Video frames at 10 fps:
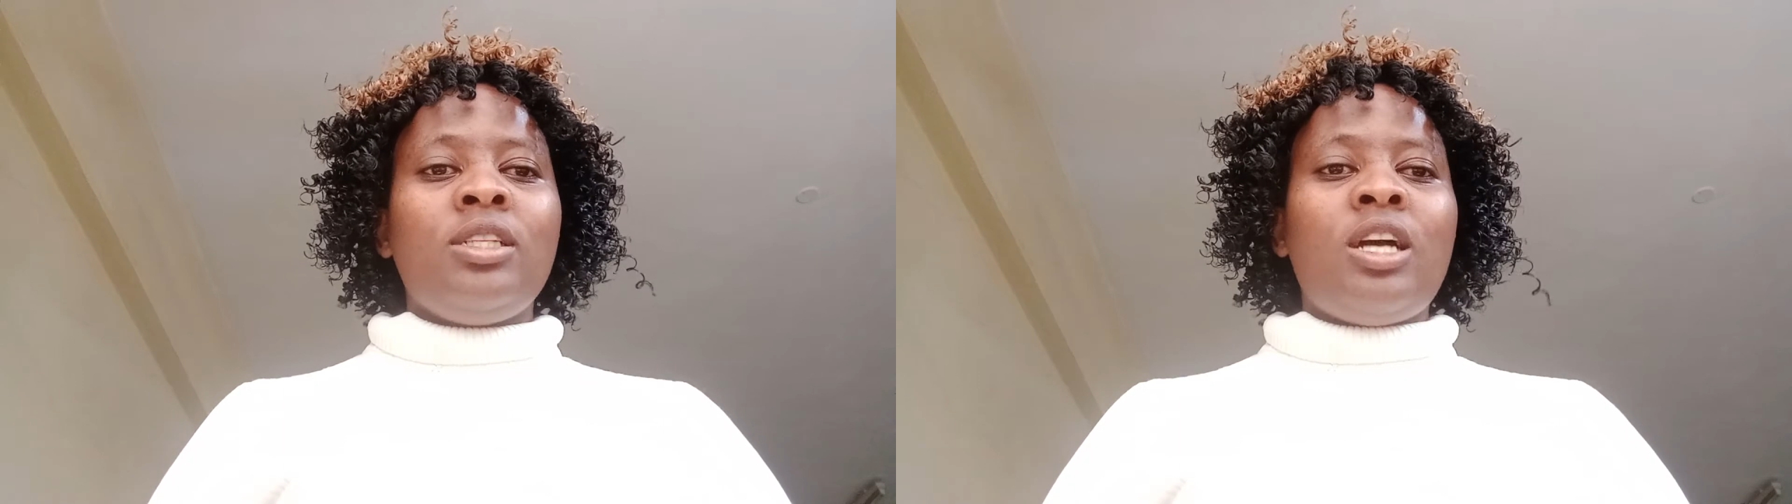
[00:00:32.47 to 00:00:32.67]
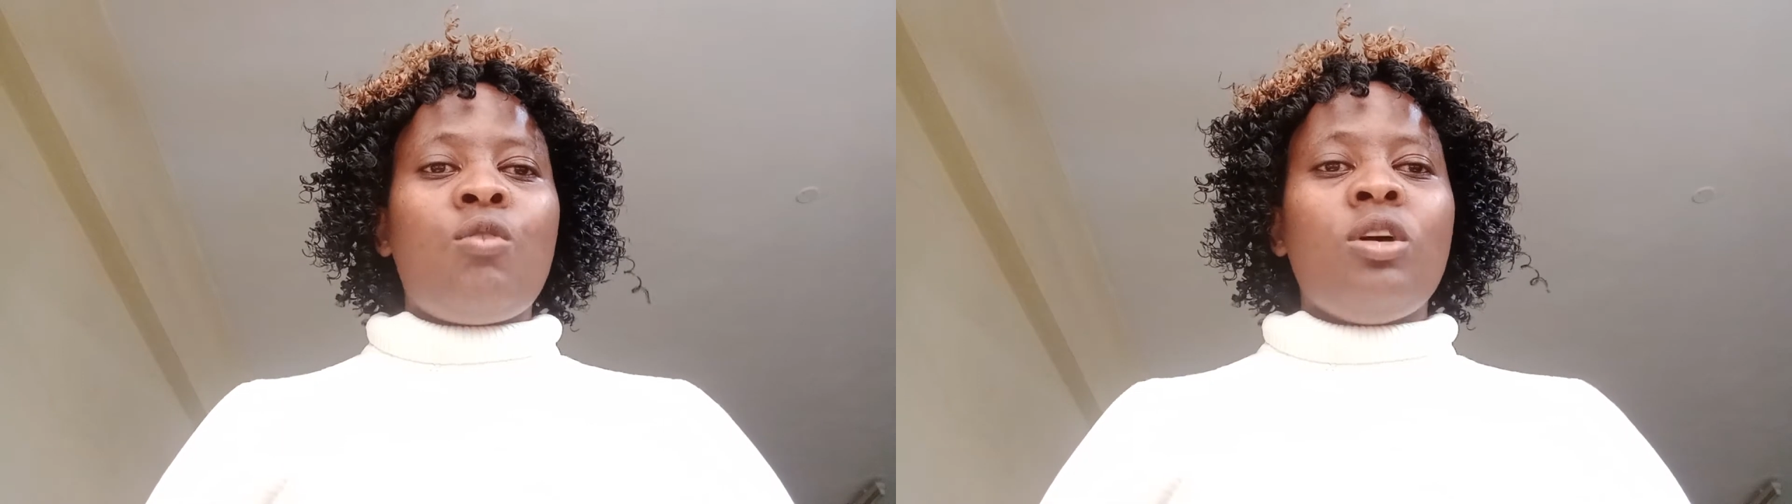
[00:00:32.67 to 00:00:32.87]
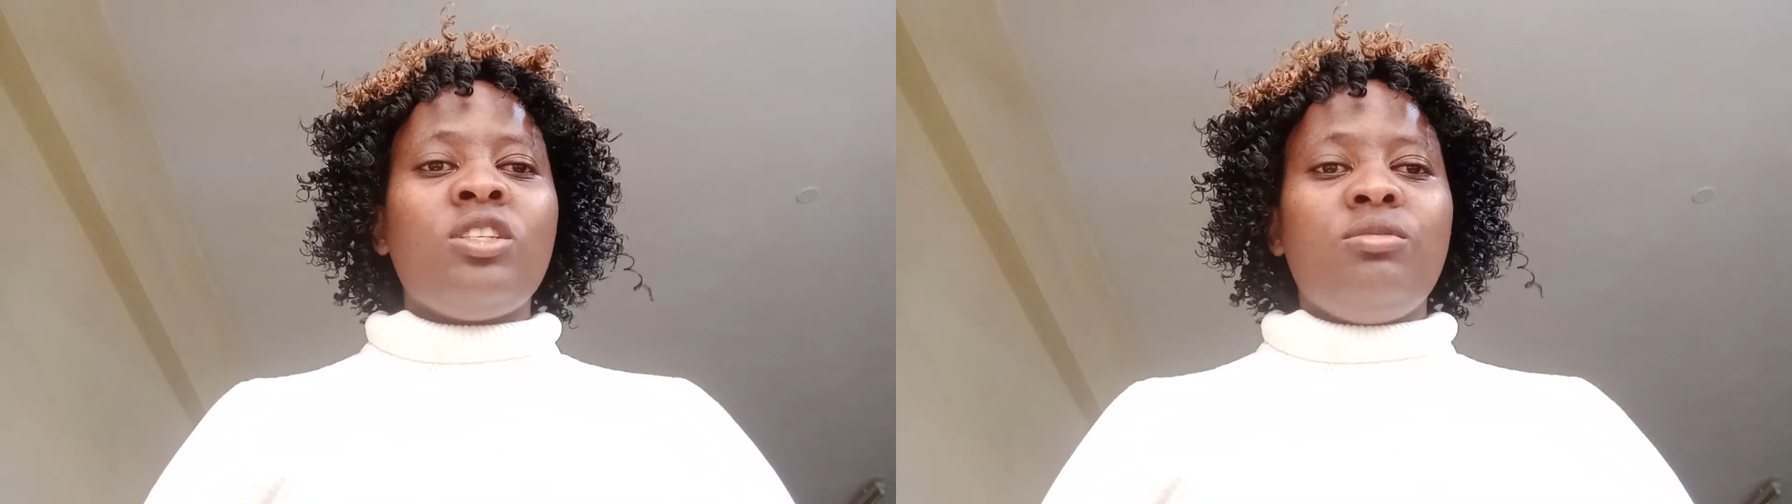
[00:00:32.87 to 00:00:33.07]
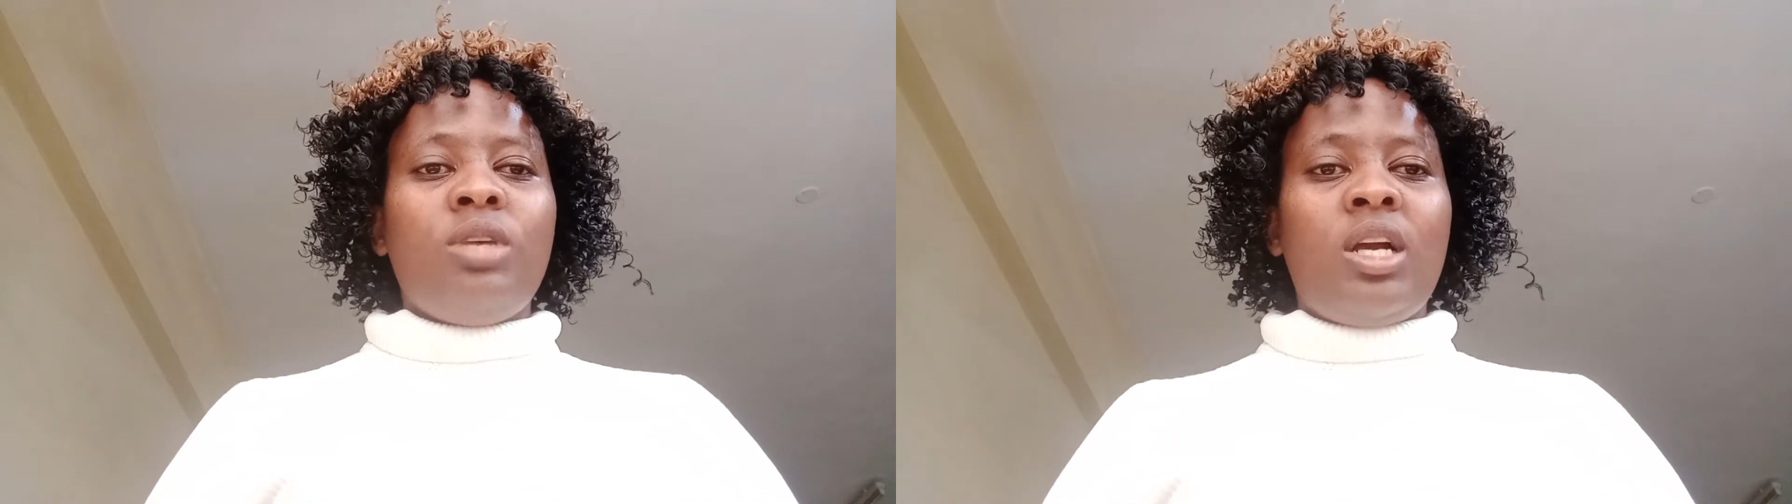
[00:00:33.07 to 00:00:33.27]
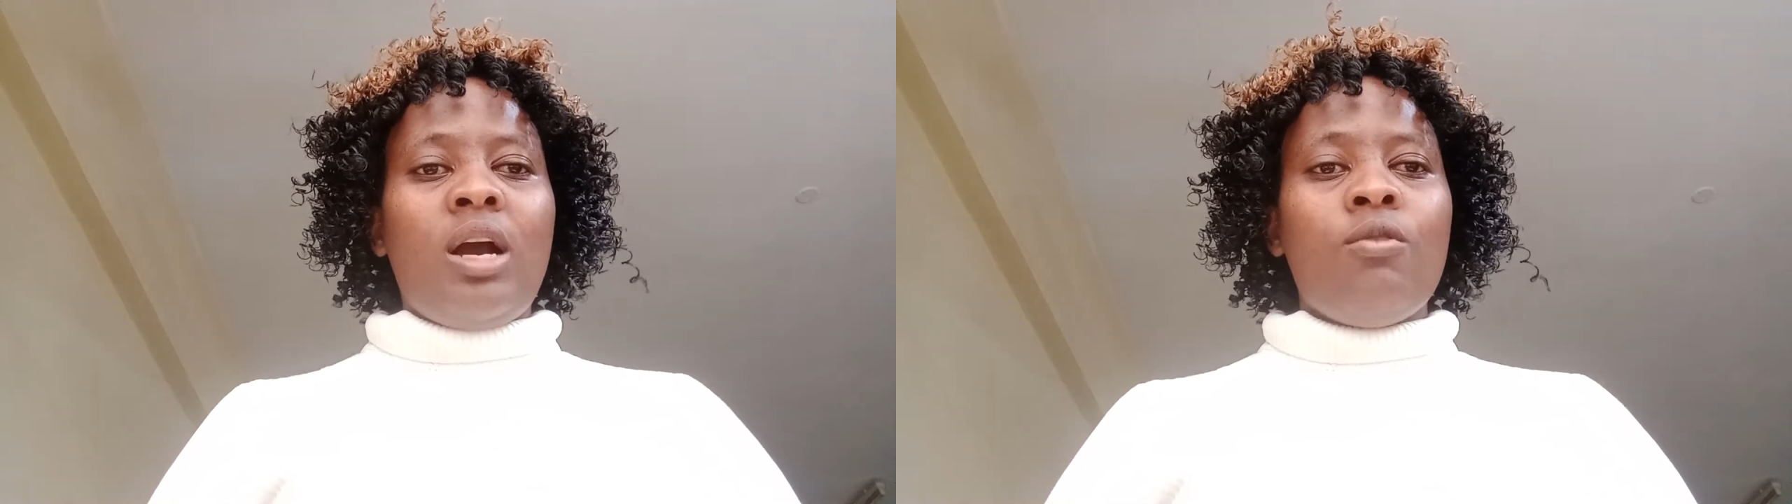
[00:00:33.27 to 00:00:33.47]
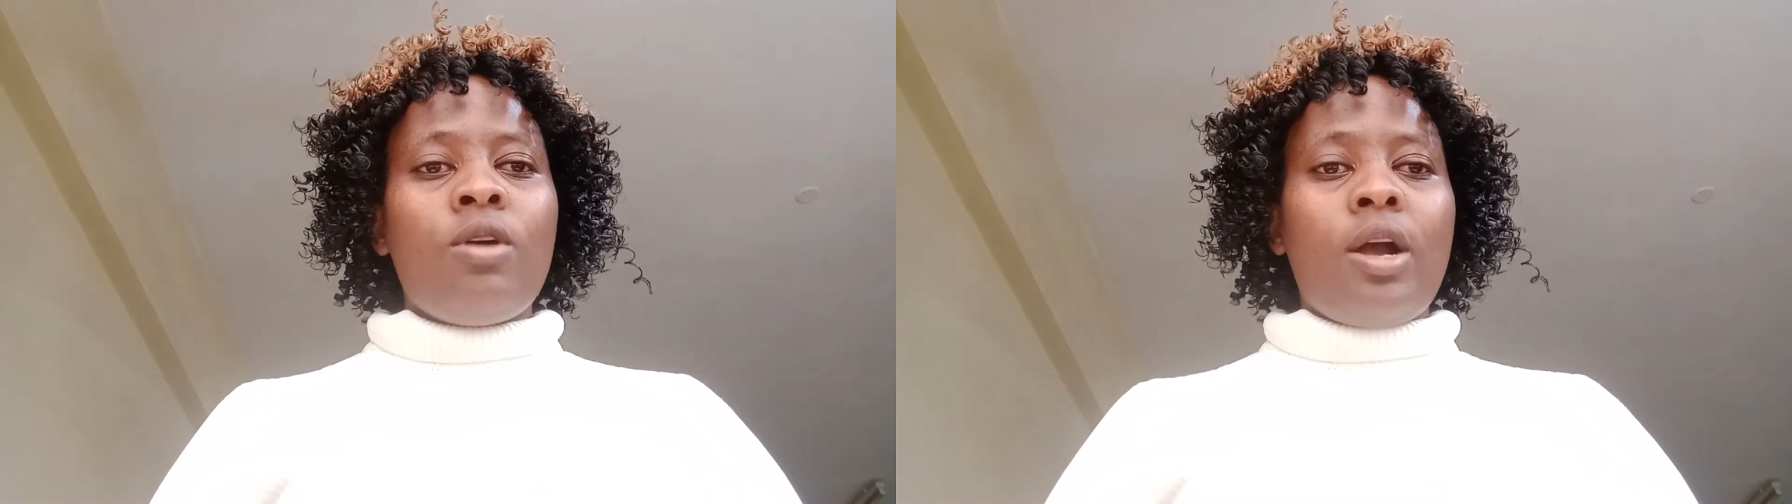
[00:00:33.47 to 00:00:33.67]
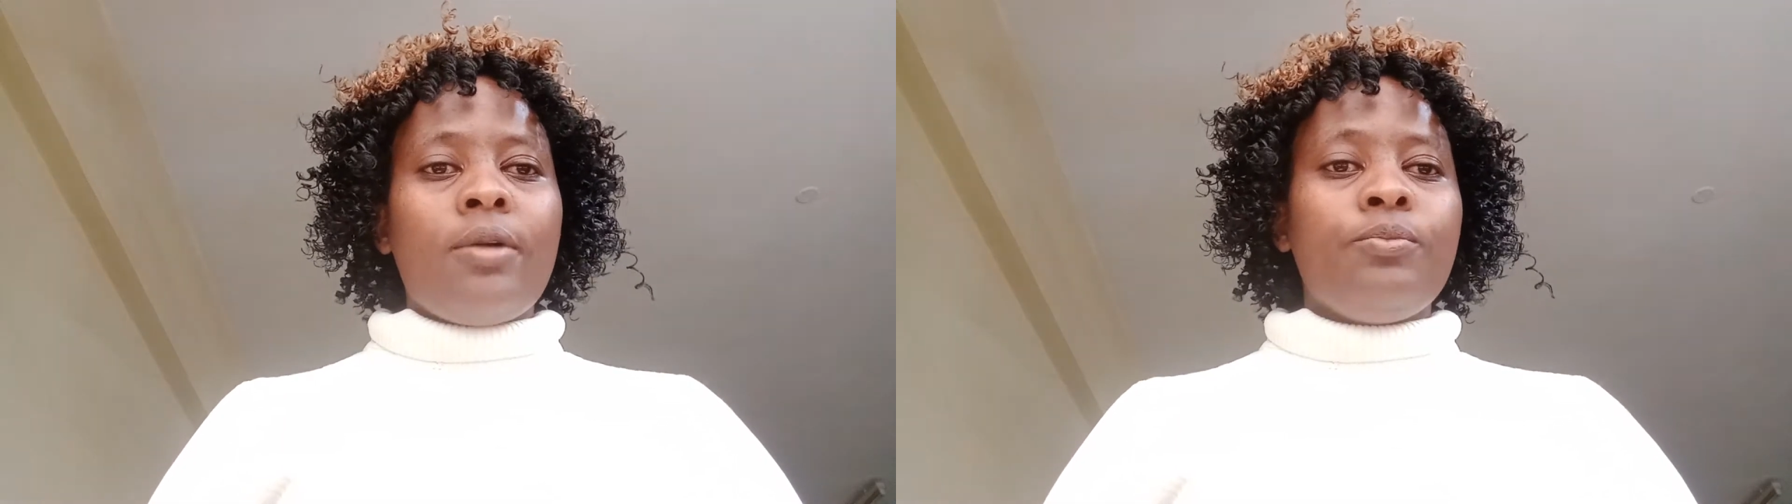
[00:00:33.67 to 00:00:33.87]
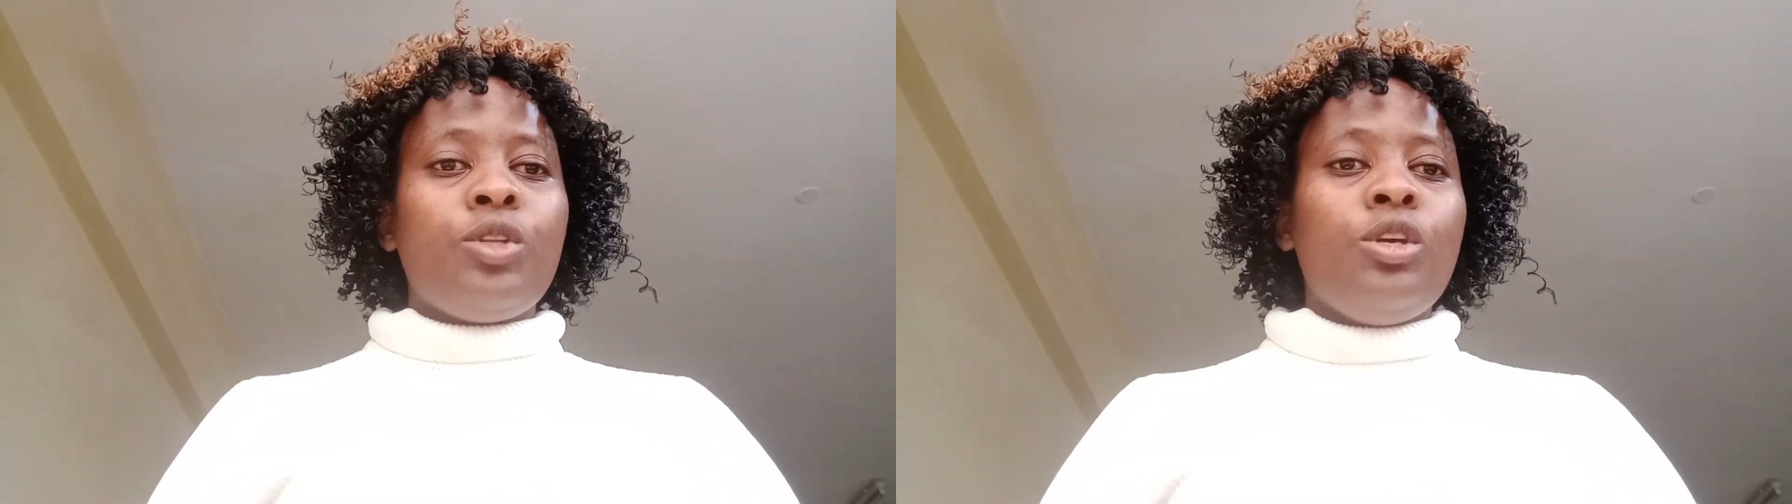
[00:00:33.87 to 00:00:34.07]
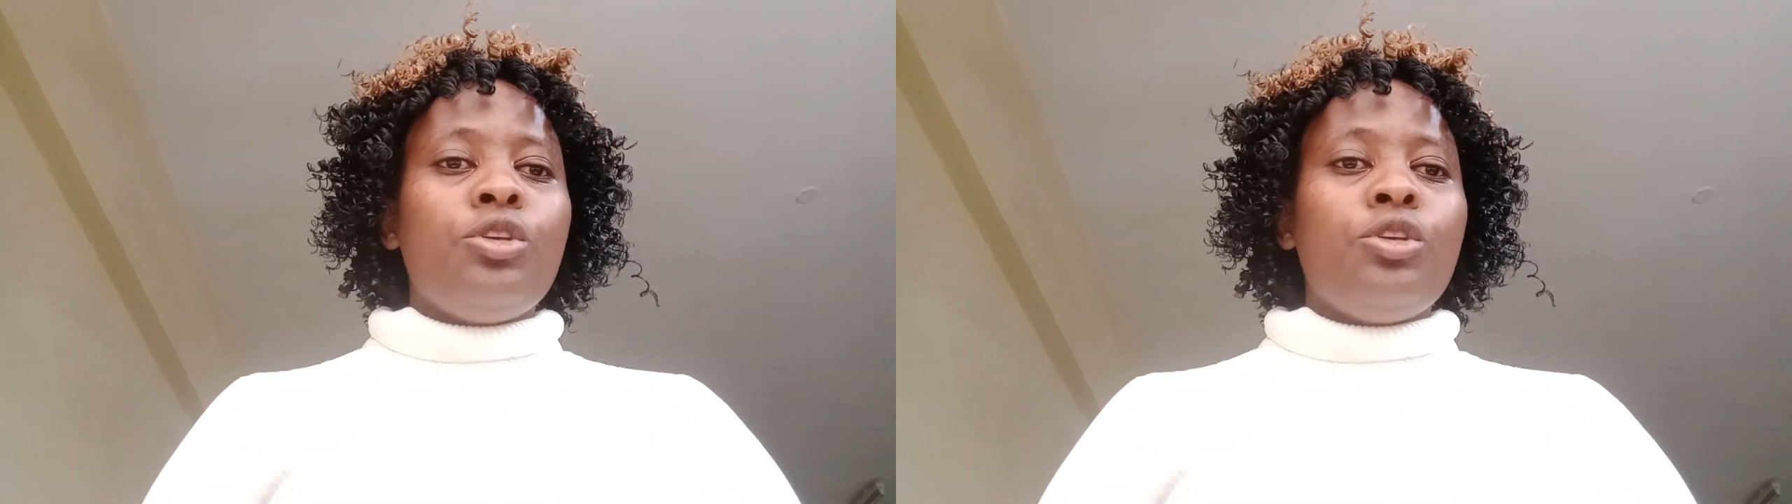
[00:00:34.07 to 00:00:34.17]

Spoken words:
itakuwa zimekauka,